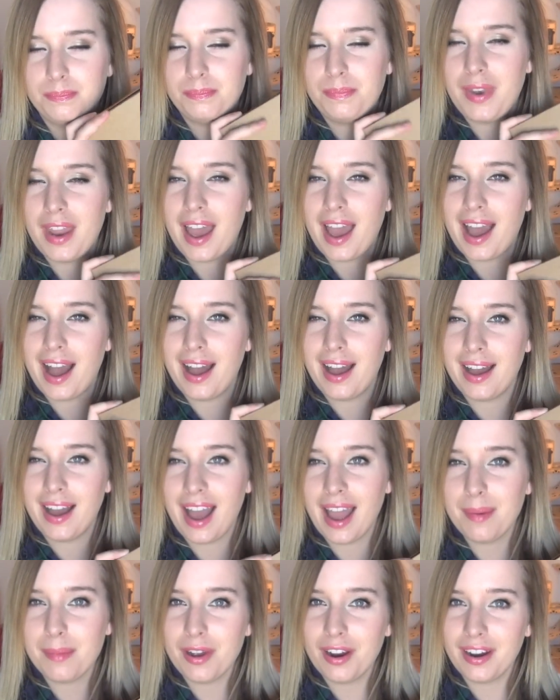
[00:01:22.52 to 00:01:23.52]
Nah,
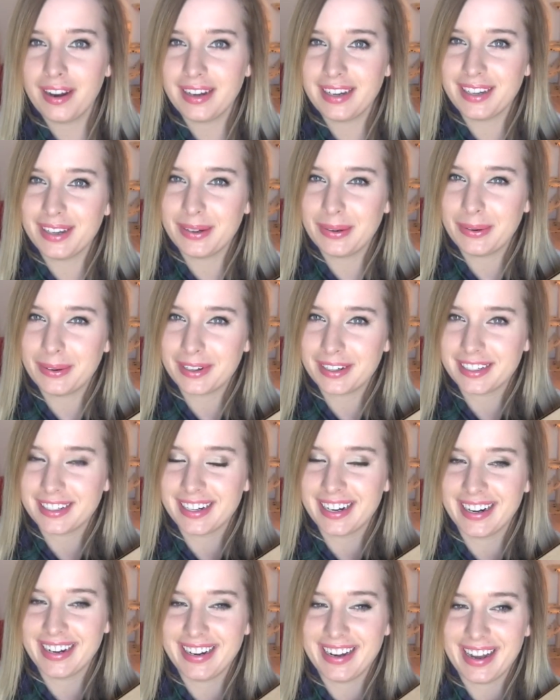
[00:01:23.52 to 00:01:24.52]
I'm already a hoarder
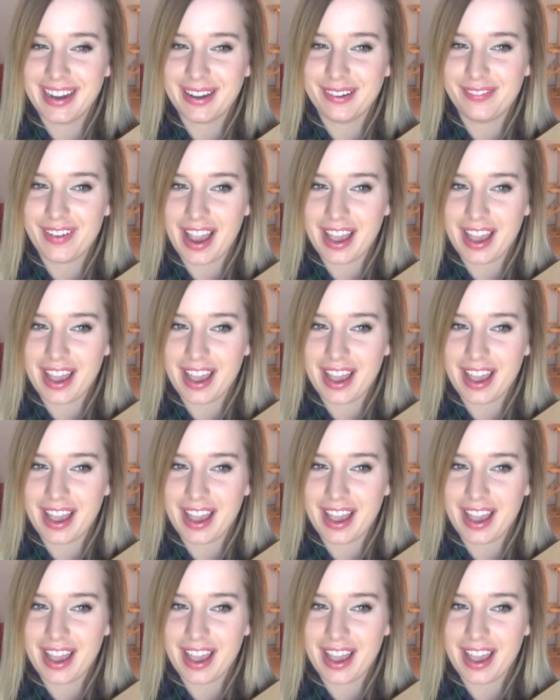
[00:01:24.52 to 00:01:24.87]
enough.